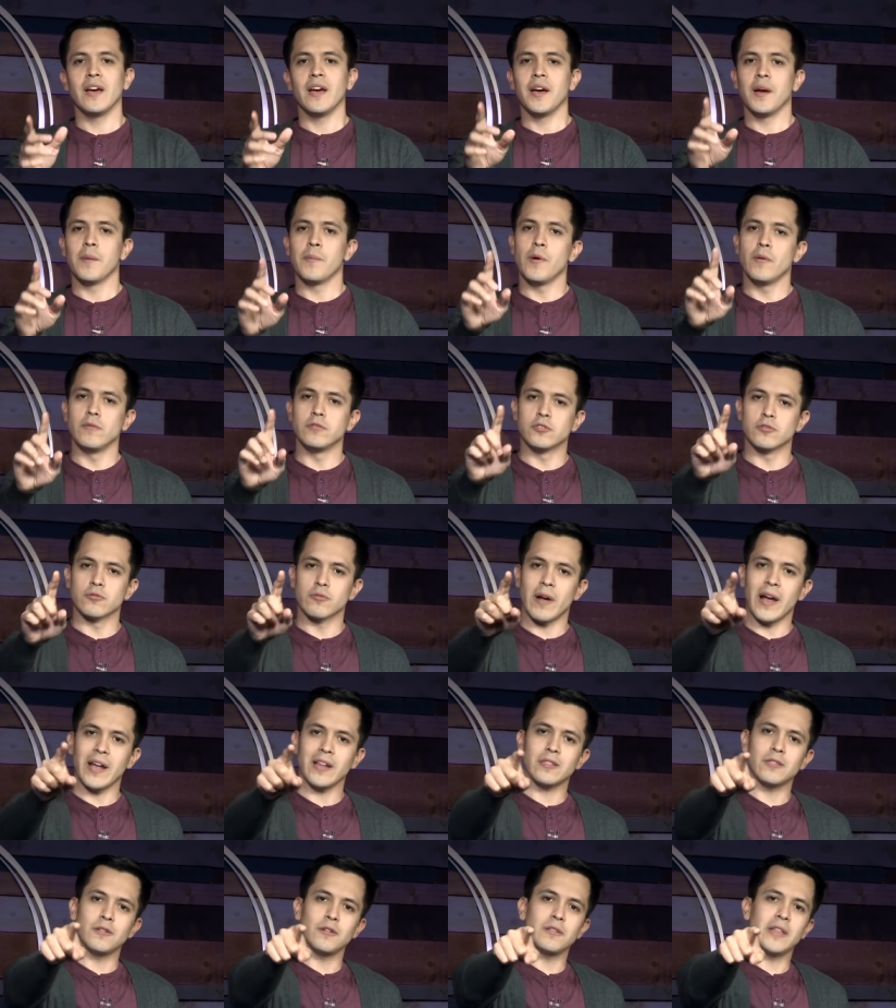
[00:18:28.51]
moves
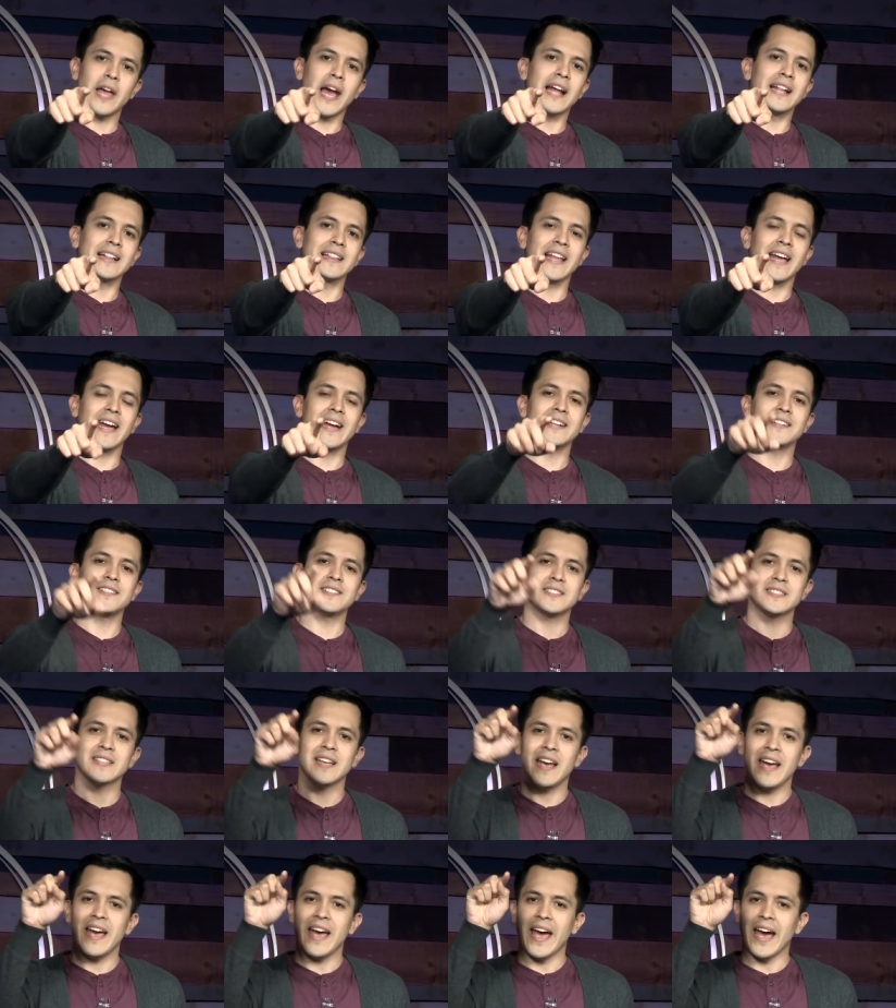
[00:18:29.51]
right through that lens.
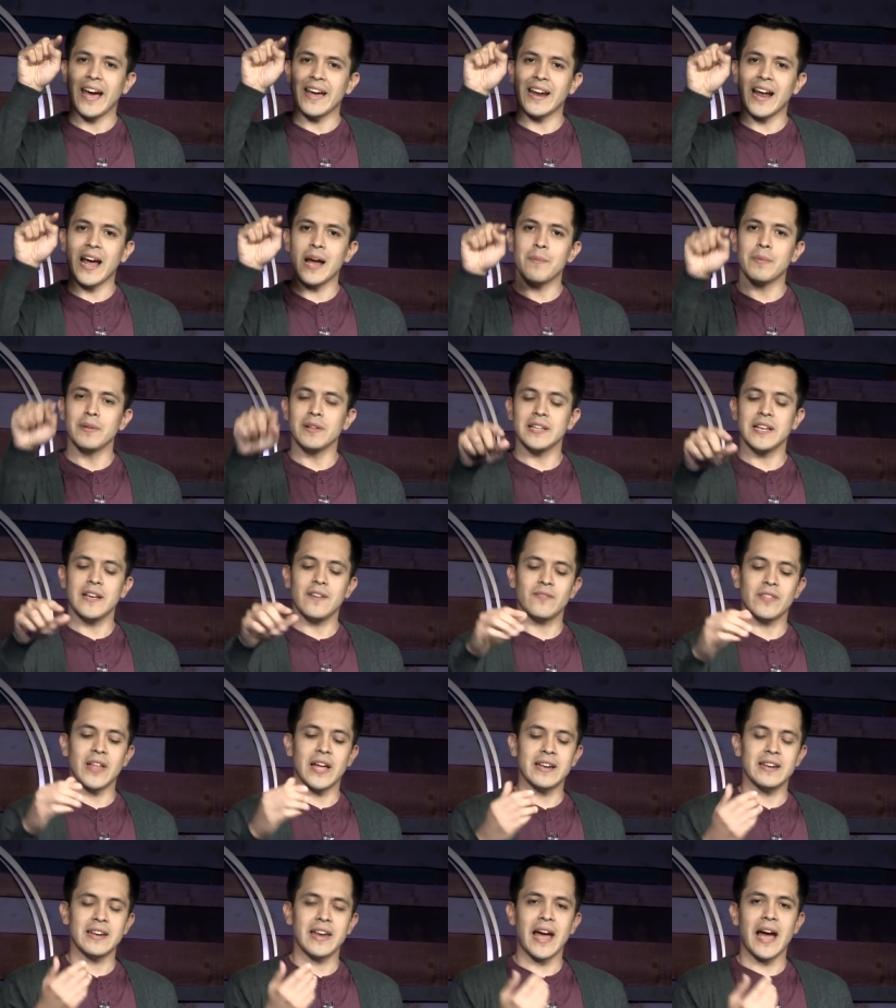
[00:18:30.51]
And I believe
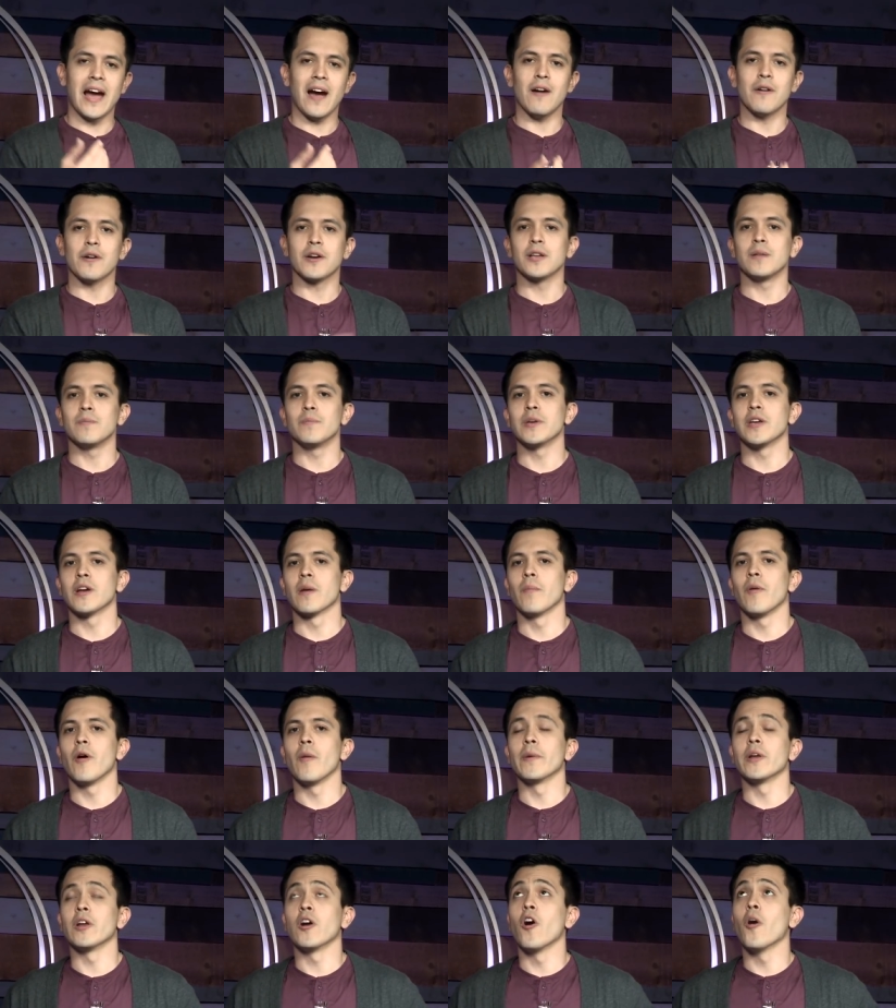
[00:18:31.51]
that now can be your
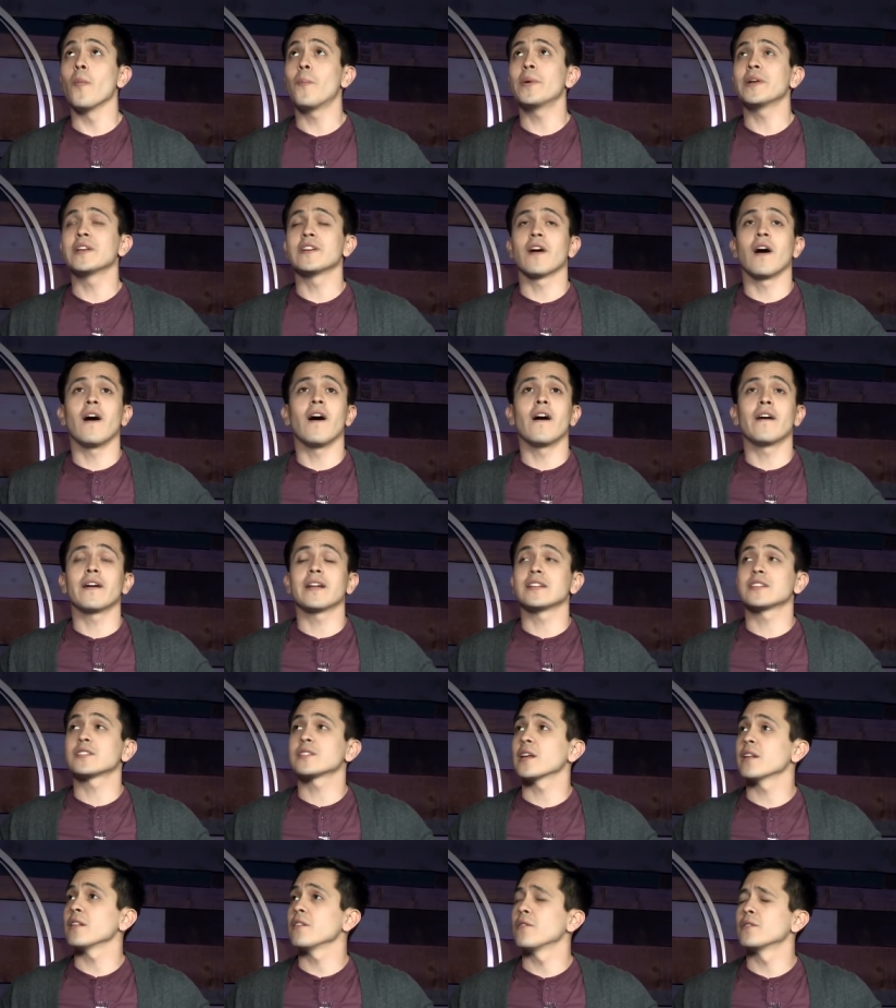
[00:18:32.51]
moment. Open your heart and
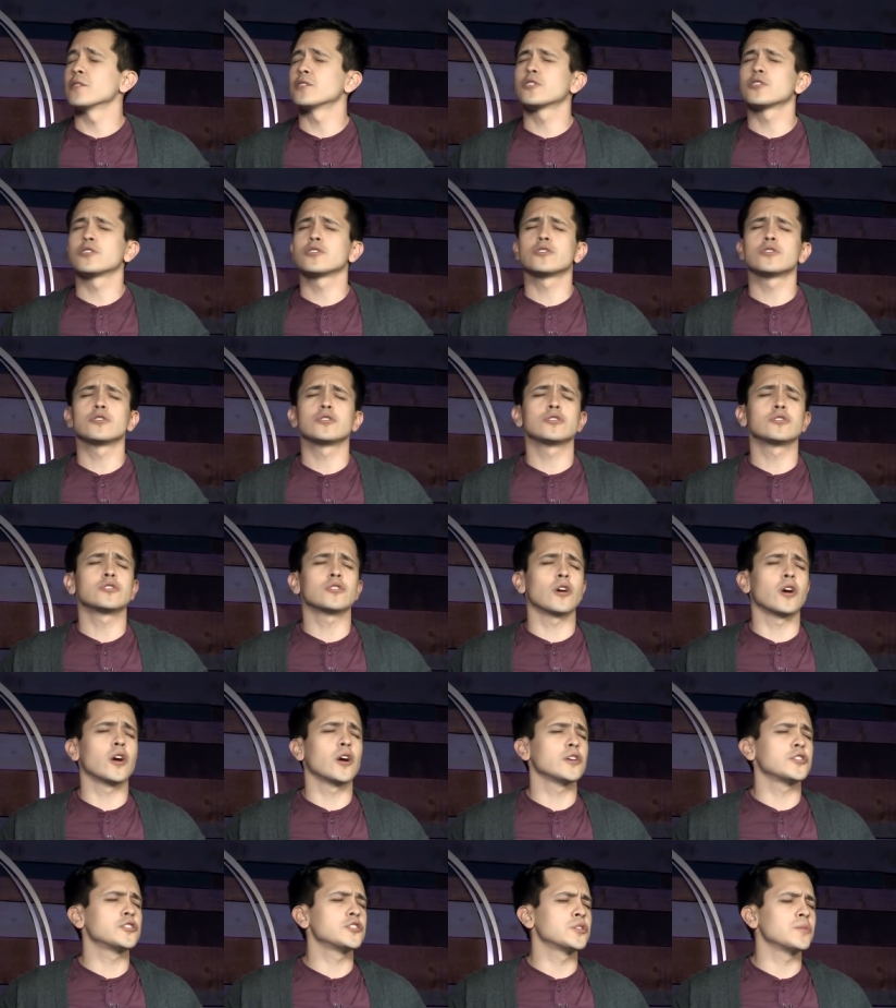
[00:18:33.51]
say, Lord,
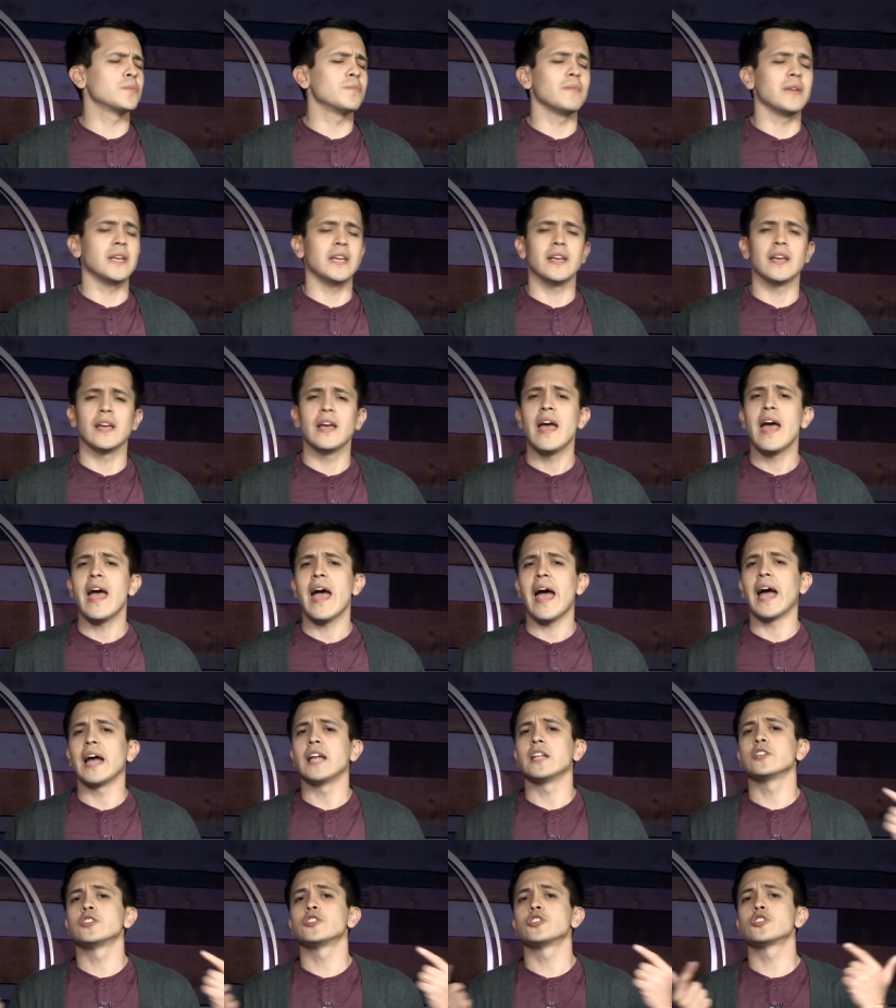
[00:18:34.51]
search me
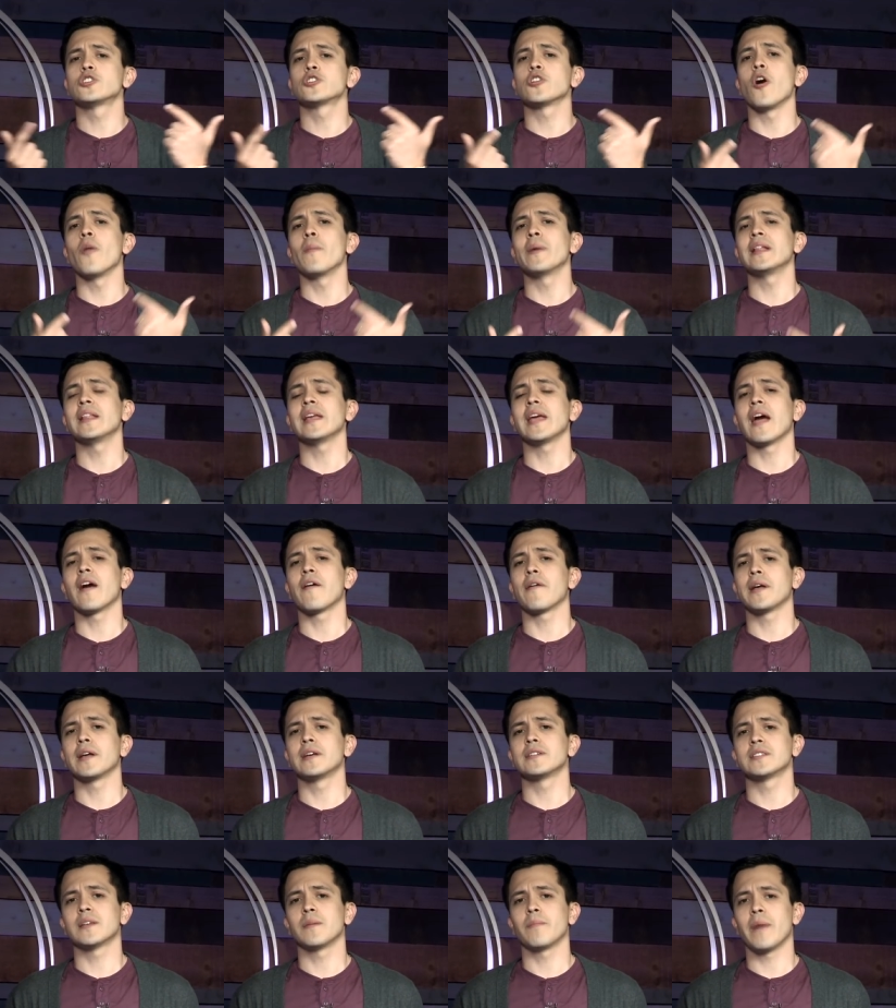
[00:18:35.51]
and show me the
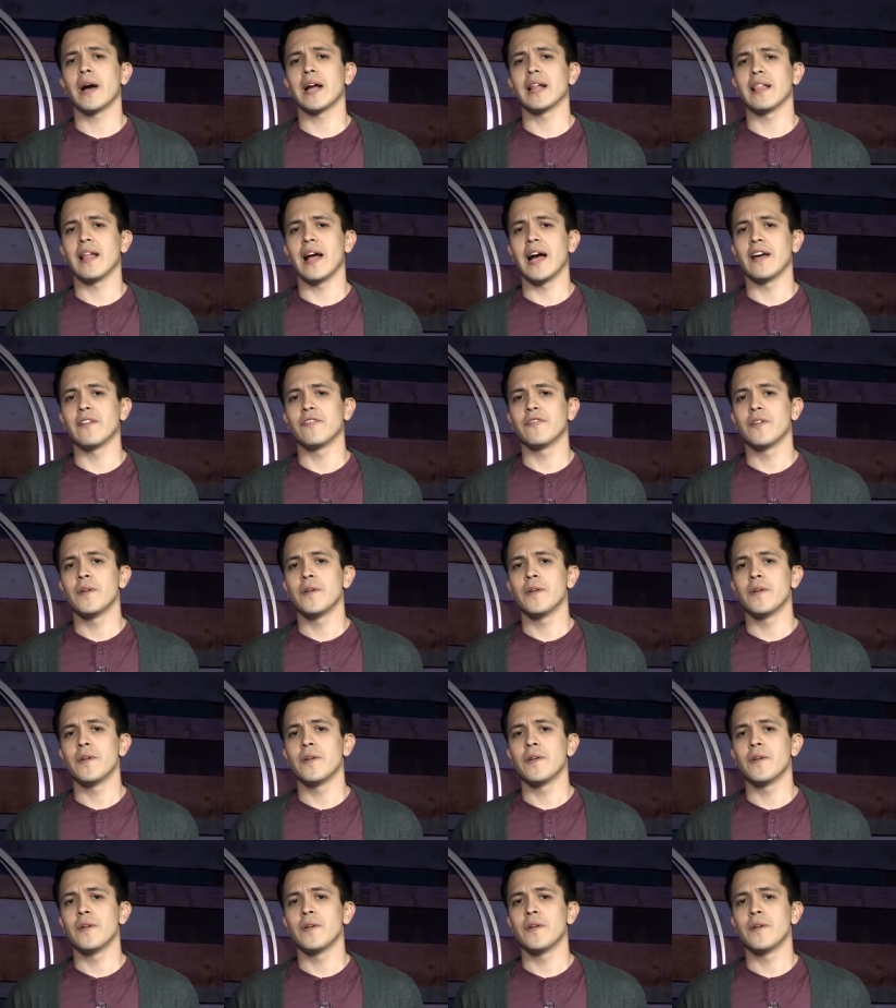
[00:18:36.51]
areas in my life